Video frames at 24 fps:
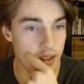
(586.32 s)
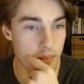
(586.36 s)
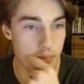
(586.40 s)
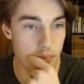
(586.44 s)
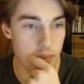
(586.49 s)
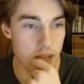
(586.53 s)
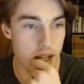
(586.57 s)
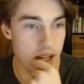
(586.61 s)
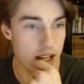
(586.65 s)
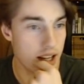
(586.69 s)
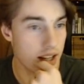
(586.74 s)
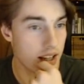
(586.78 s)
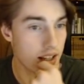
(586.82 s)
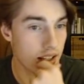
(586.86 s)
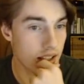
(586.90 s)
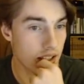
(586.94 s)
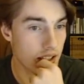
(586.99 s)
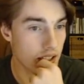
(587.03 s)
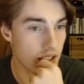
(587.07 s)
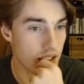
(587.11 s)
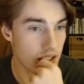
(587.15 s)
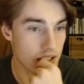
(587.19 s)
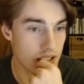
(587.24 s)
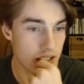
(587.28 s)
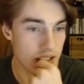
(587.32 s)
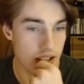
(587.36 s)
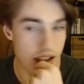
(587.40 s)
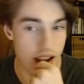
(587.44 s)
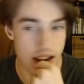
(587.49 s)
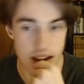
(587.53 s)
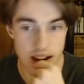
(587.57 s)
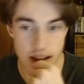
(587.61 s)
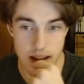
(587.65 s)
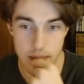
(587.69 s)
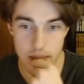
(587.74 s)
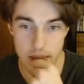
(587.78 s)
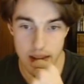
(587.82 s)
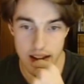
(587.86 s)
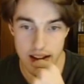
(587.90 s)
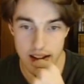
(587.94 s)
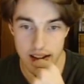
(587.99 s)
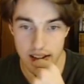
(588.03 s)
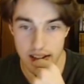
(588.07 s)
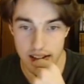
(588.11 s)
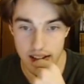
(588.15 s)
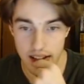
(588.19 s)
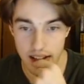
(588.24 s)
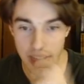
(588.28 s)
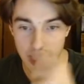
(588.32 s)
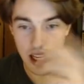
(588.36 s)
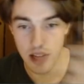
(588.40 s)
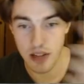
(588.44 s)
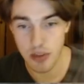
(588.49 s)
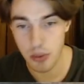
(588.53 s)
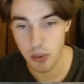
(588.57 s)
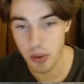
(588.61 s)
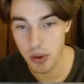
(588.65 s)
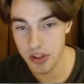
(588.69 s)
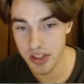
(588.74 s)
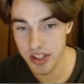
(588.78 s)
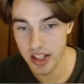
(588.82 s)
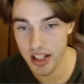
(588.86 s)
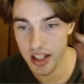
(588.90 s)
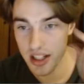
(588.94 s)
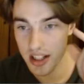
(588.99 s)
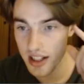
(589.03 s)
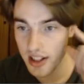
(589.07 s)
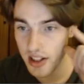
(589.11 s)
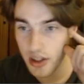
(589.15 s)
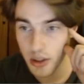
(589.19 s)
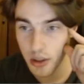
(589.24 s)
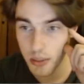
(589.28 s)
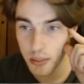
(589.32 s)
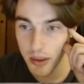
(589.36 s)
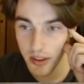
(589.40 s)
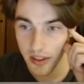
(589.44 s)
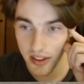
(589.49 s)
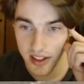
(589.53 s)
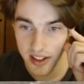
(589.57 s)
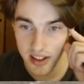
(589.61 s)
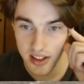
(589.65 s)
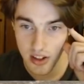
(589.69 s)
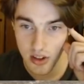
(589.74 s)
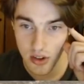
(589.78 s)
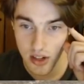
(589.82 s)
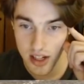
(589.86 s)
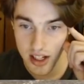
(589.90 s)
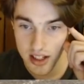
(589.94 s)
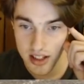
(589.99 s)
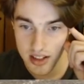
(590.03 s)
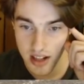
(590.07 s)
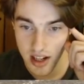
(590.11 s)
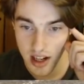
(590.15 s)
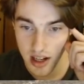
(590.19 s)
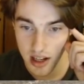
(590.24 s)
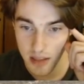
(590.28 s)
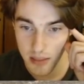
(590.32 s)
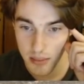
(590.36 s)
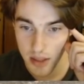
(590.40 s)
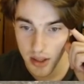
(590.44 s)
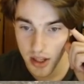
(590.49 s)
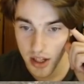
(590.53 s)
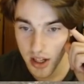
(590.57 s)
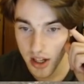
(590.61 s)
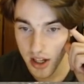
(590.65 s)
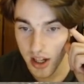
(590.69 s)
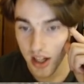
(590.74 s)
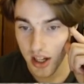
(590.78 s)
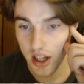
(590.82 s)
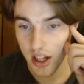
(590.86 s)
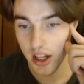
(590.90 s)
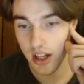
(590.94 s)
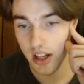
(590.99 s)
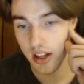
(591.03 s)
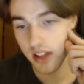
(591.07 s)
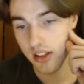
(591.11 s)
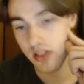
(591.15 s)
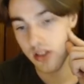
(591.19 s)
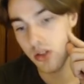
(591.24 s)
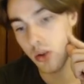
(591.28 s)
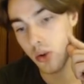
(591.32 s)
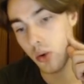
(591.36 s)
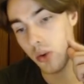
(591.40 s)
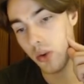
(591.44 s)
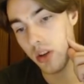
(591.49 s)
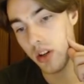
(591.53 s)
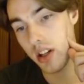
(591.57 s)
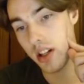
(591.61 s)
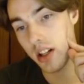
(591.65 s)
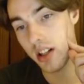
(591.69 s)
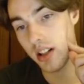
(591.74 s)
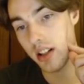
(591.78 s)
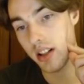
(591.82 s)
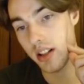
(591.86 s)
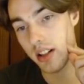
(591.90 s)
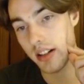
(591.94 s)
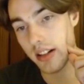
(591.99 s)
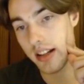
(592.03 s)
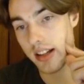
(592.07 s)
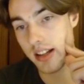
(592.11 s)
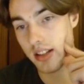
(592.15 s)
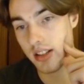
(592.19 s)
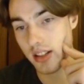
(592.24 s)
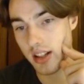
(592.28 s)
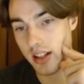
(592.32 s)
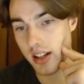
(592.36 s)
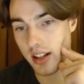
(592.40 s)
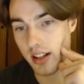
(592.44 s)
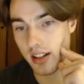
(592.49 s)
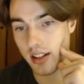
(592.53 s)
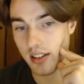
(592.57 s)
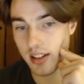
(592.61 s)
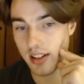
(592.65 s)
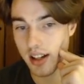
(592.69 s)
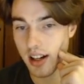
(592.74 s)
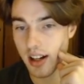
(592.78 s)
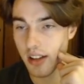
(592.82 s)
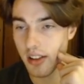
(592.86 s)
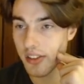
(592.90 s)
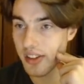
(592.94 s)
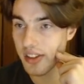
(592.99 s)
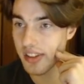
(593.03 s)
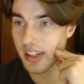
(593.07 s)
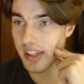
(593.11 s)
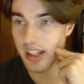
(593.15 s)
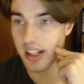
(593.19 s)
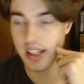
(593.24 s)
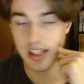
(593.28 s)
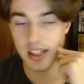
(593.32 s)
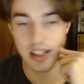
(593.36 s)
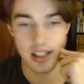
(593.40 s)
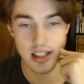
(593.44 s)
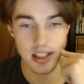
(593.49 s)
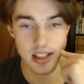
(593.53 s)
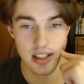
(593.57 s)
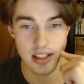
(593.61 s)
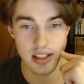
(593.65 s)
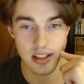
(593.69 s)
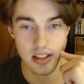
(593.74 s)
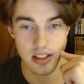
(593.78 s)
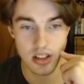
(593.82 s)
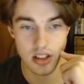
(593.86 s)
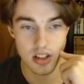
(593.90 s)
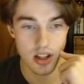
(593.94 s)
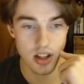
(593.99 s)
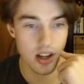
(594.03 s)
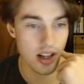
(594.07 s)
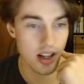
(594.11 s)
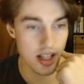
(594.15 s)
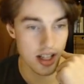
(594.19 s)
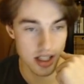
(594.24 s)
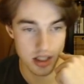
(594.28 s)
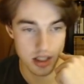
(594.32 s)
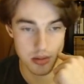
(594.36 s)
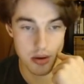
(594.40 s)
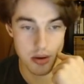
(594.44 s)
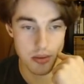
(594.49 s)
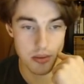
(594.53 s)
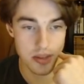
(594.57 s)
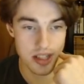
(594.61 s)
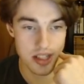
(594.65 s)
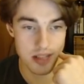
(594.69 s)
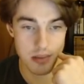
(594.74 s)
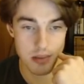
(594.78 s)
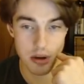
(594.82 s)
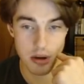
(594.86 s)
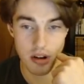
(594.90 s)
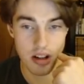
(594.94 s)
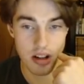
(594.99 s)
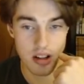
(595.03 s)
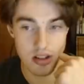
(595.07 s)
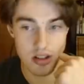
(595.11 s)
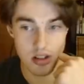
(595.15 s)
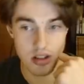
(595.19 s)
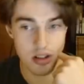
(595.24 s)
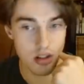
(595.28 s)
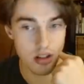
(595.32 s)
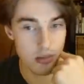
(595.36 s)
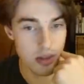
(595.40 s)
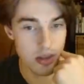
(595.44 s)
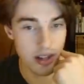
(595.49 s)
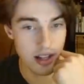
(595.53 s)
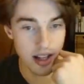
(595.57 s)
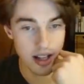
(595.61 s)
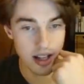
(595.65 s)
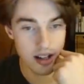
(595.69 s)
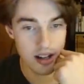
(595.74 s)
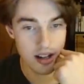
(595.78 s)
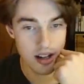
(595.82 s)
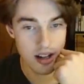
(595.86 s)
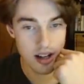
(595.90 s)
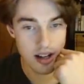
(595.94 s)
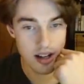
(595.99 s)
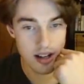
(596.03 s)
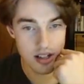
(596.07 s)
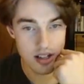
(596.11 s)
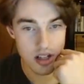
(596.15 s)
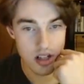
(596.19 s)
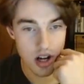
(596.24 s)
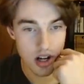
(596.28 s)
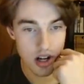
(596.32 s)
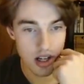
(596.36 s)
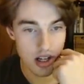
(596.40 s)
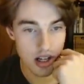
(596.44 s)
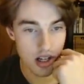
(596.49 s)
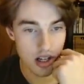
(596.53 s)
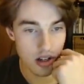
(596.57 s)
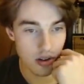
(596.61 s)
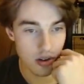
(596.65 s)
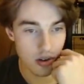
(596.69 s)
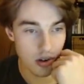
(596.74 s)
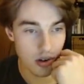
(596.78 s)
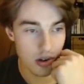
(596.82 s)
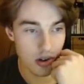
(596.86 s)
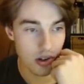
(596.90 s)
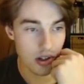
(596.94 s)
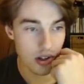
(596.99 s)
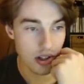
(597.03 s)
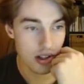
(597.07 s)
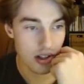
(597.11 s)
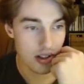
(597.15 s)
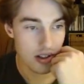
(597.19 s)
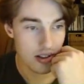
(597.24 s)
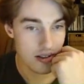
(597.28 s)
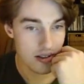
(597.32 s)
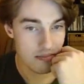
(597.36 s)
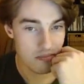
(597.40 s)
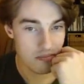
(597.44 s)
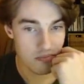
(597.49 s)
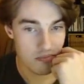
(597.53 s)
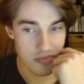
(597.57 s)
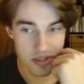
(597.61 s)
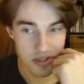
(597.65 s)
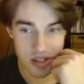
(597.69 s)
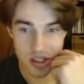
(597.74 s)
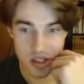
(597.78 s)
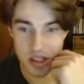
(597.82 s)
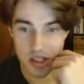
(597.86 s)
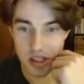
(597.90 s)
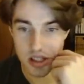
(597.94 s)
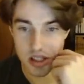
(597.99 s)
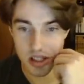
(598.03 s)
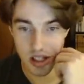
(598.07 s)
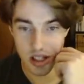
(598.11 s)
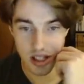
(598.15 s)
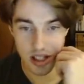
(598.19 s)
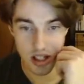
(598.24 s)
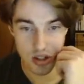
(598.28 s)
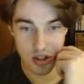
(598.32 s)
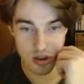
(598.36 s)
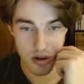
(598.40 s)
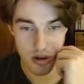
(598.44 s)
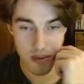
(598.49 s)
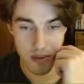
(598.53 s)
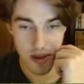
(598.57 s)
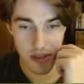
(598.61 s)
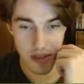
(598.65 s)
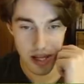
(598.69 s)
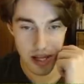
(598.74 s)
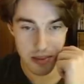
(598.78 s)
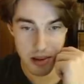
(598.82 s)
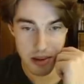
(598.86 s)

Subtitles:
Big stadium there. Again, if it was India, it could be like a cricket stadium. Izona. Okay, so kind of looks like Turkey as well with these buildings. So it could be like Turkey or a country around there,